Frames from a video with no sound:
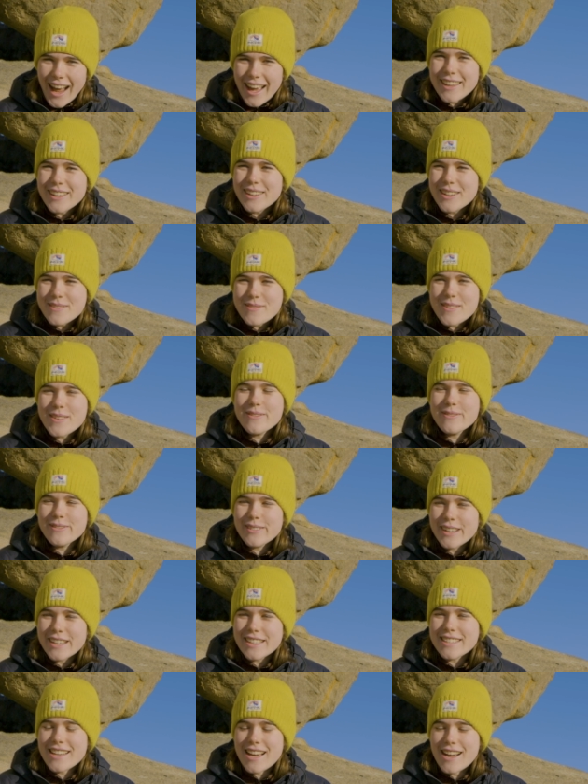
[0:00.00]
I got a bit
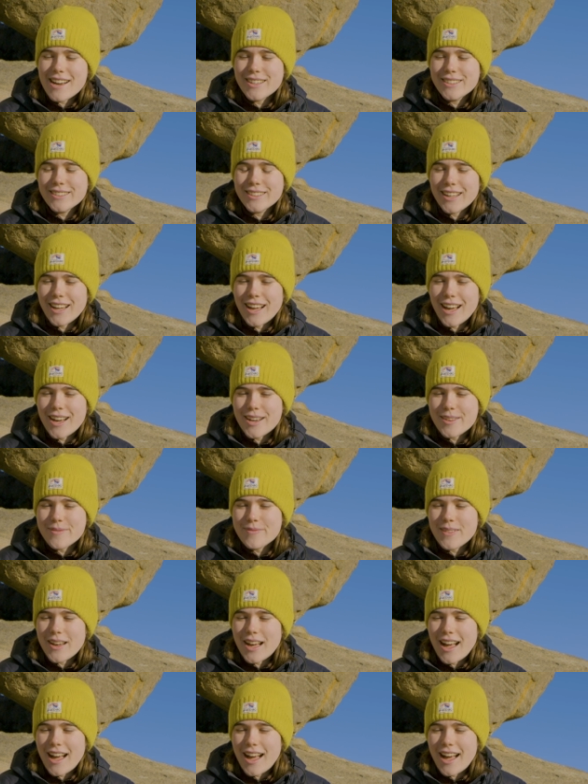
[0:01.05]
freaked out.
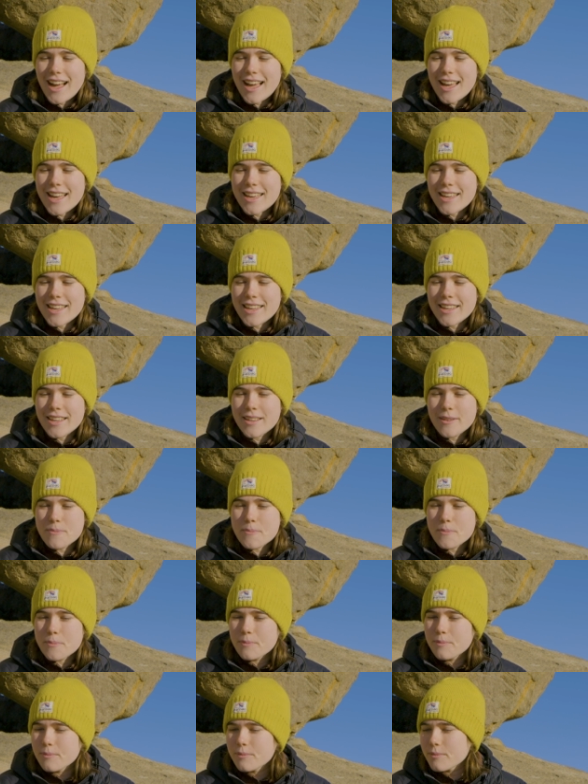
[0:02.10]
Um, I
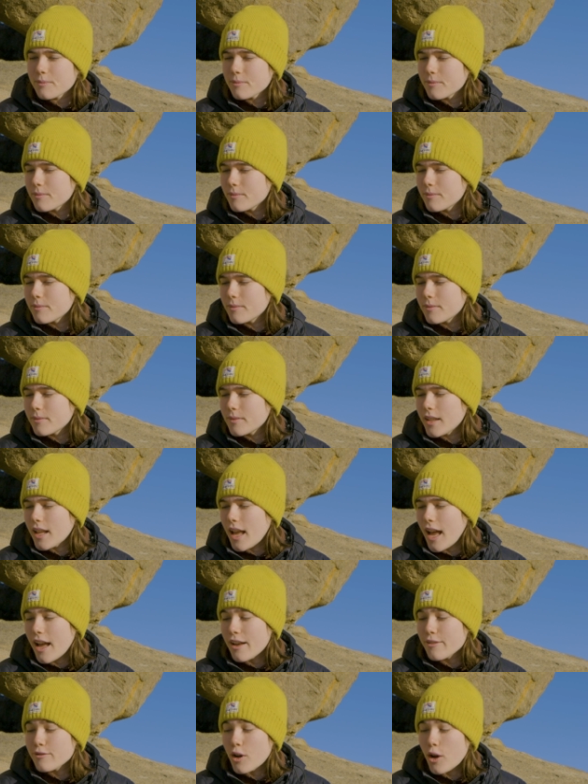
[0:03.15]

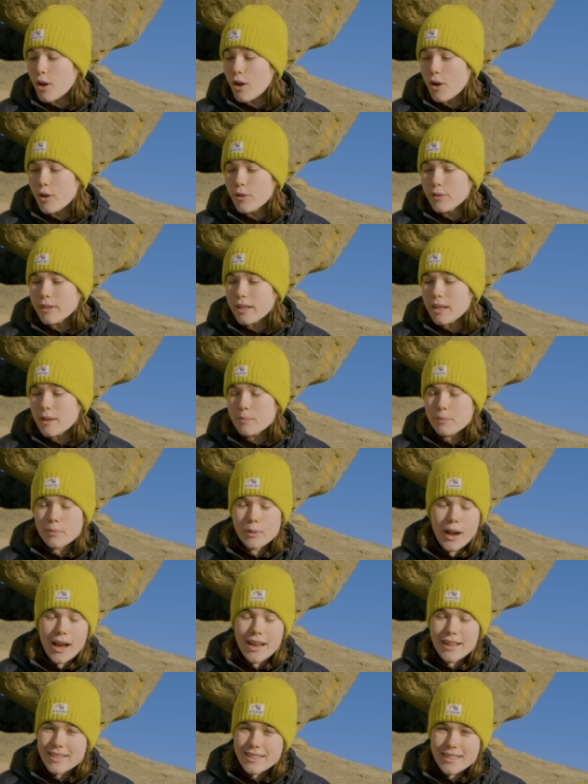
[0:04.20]
have only
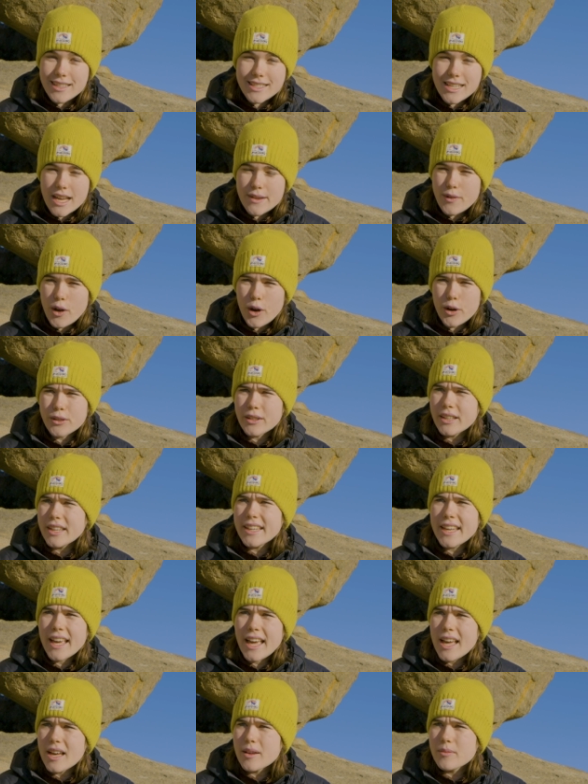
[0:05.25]
prior to this I've only
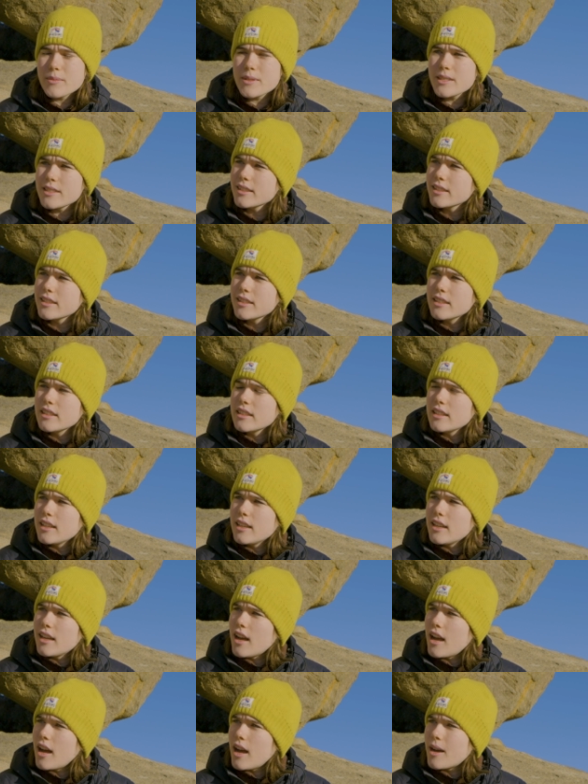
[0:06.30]
camped
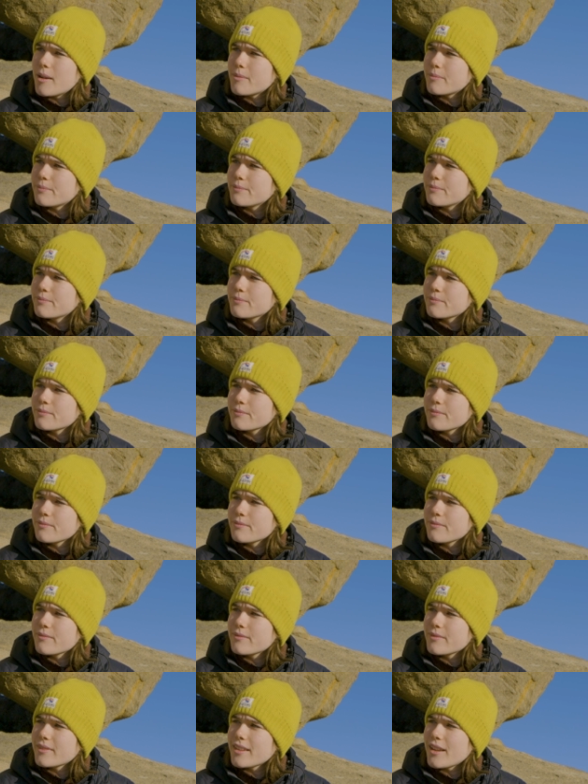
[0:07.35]
um,
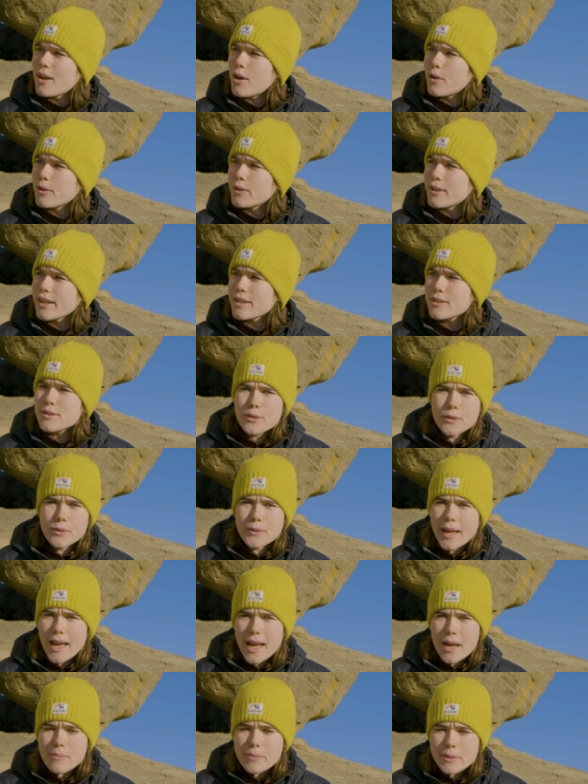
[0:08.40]
on like school
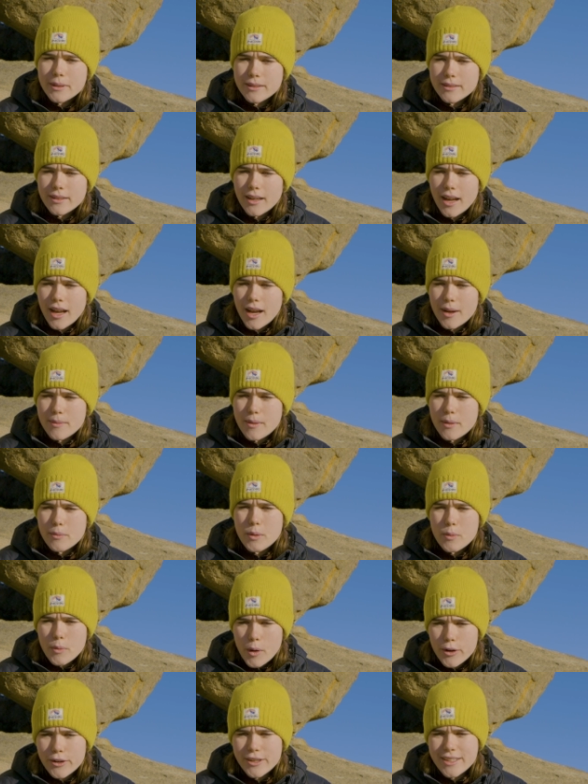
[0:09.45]
camp um, and we
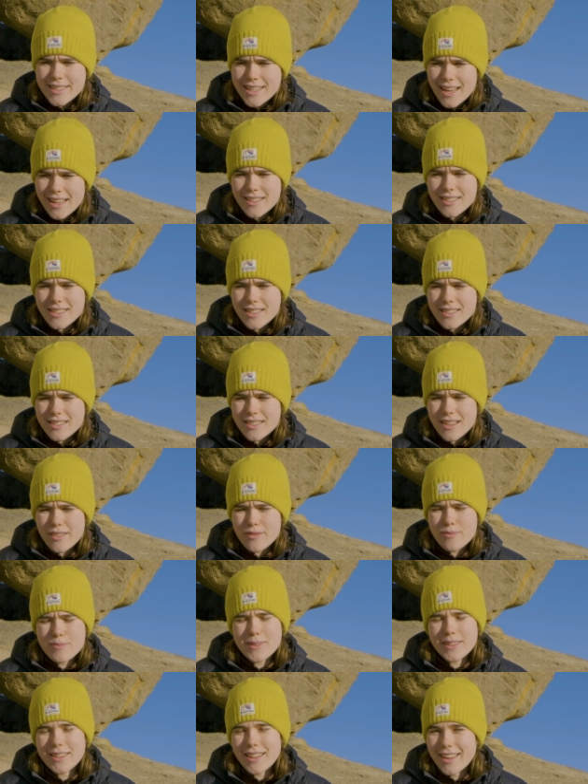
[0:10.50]
were in tents and
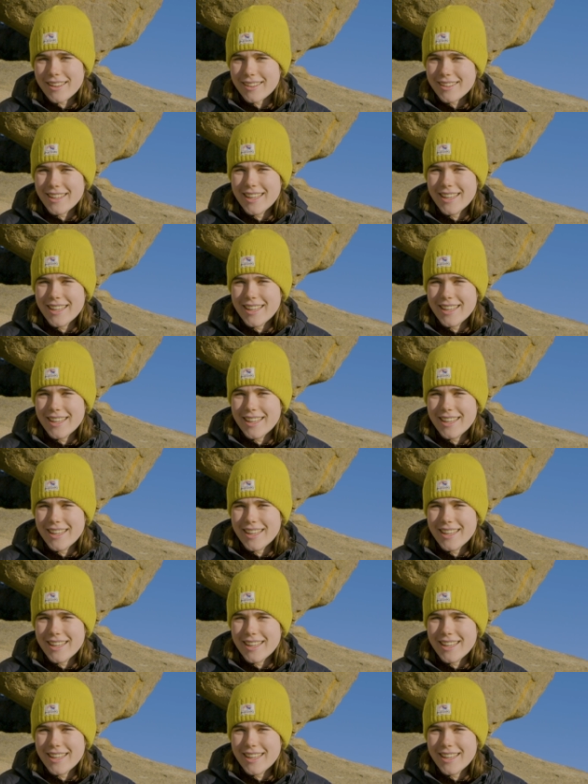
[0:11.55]
stuff but like